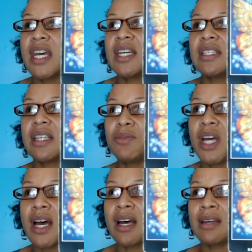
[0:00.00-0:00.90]

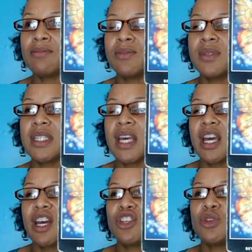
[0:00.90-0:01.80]
Sometimes
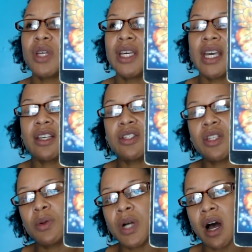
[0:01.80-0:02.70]
you can get
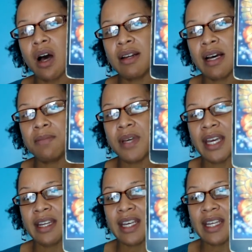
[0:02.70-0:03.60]
so caught up
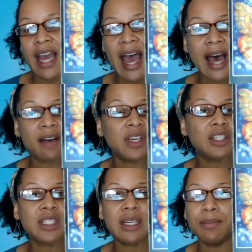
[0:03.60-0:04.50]
in it having
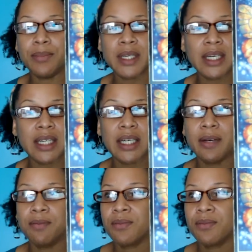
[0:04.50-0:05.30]
to be